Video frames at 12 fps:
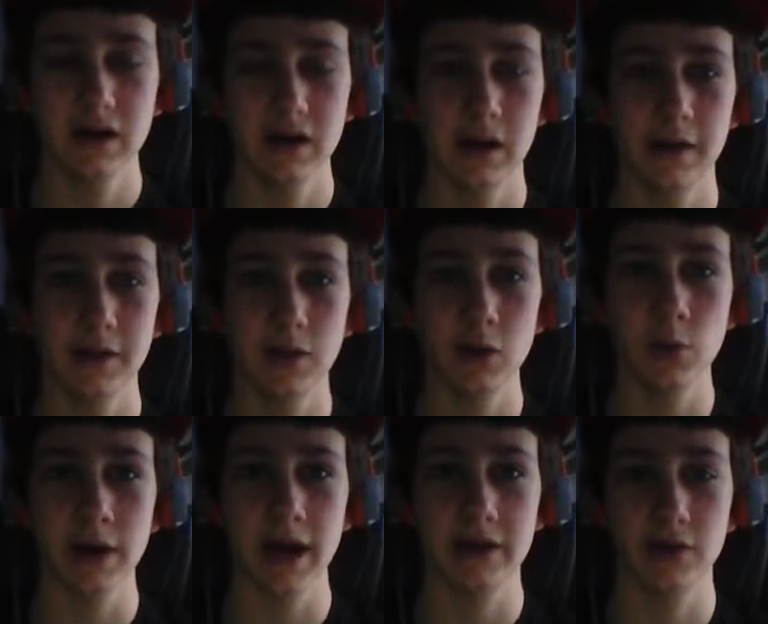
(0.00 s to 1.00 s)
I think when
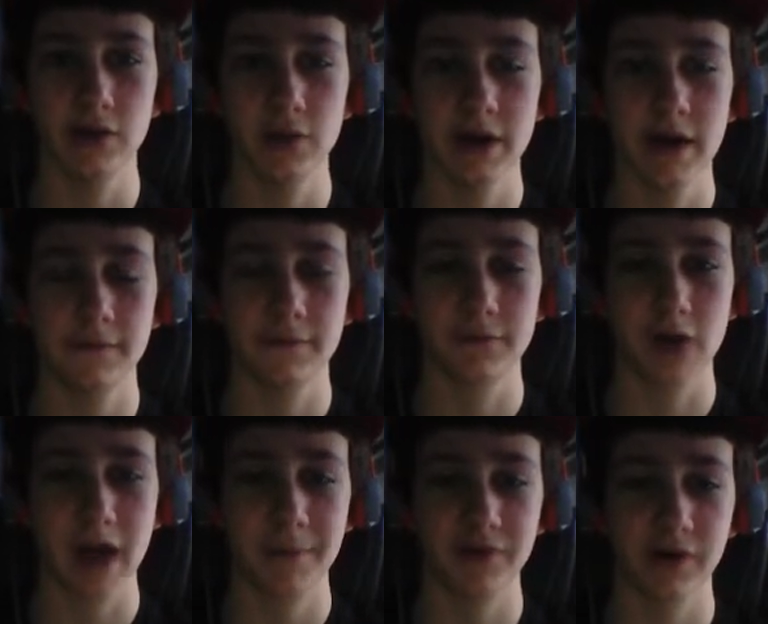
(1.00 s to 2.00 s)
I don't have
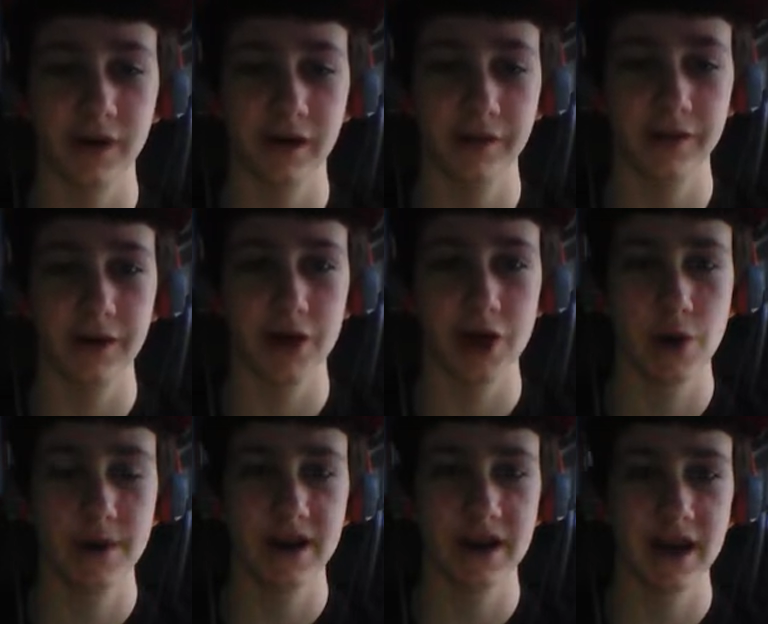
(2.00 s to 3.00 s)
fraps or anything
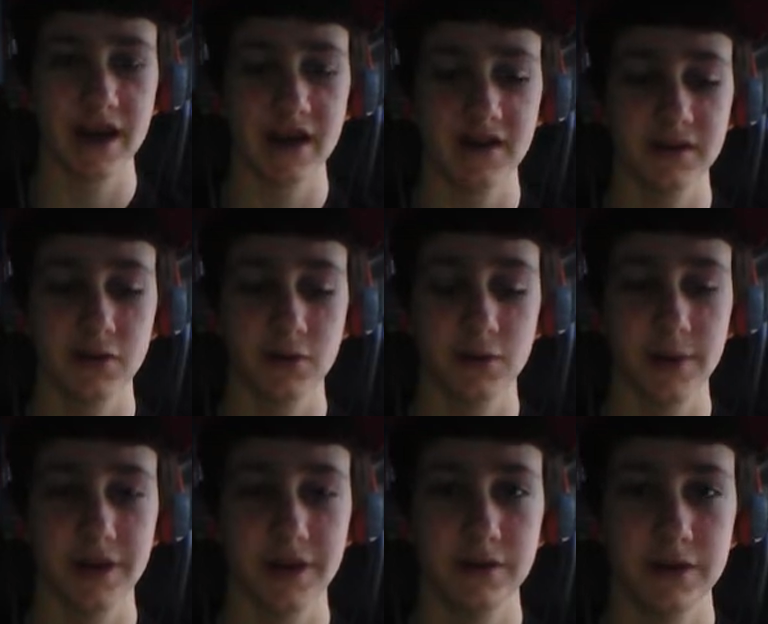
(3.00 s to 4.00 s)
going, I get a little
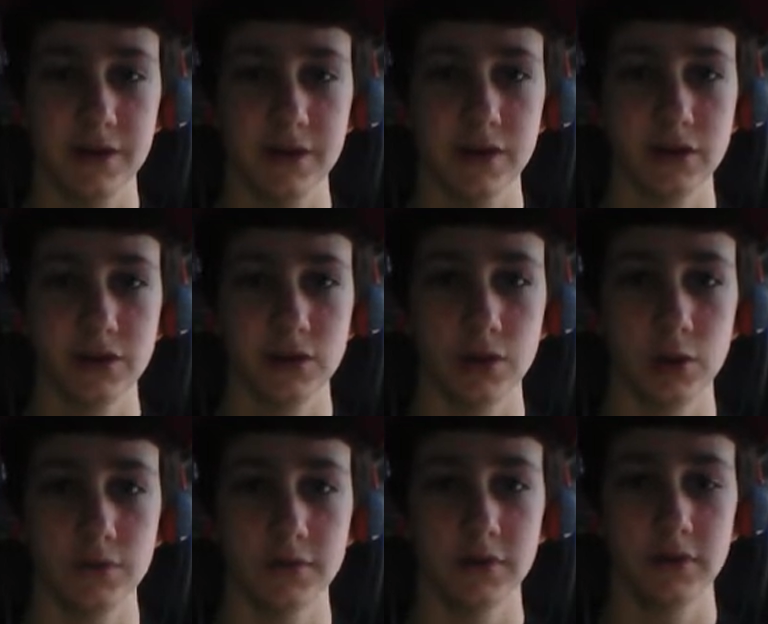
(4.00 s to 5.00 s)
bit
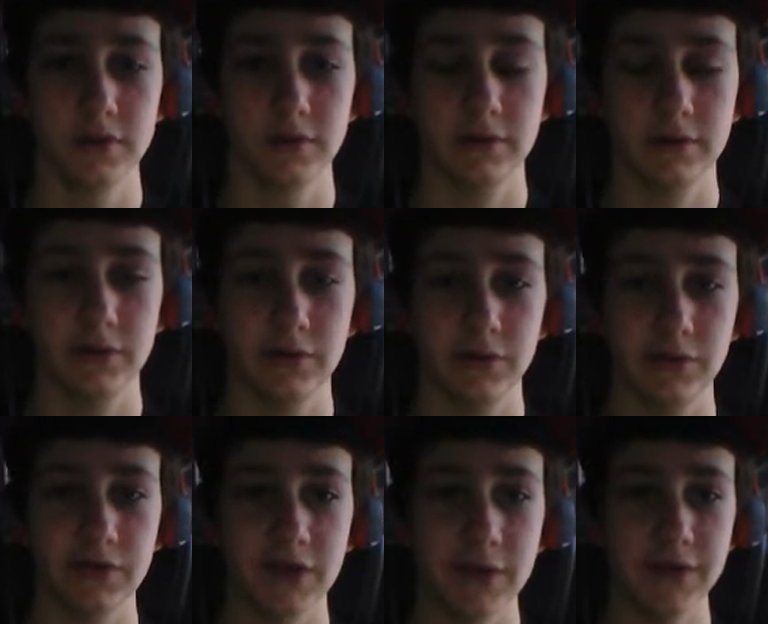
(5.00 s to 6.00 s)
over
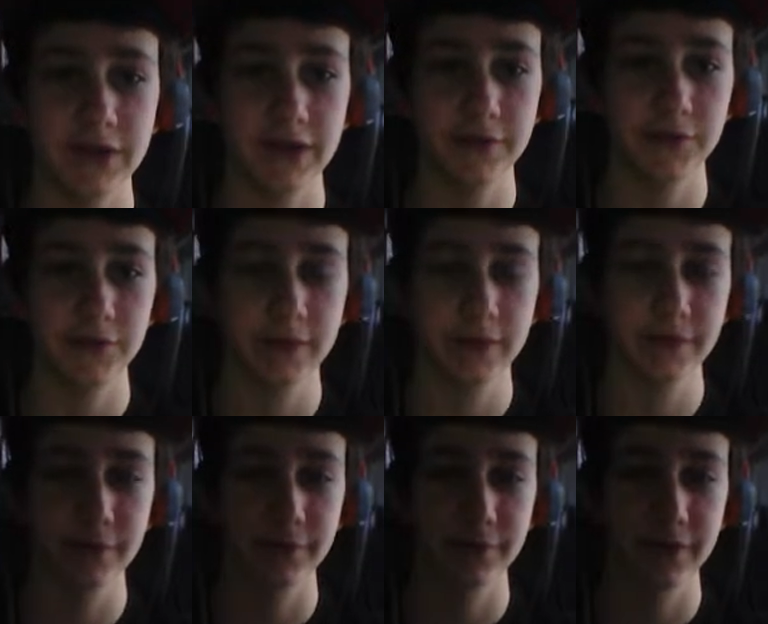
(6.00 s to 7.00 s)
70
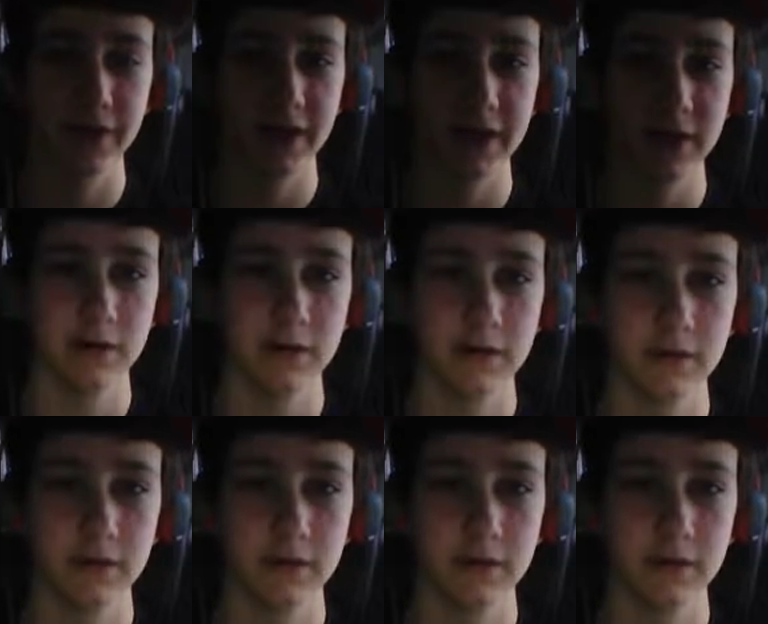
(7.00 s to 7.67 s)
frames per second.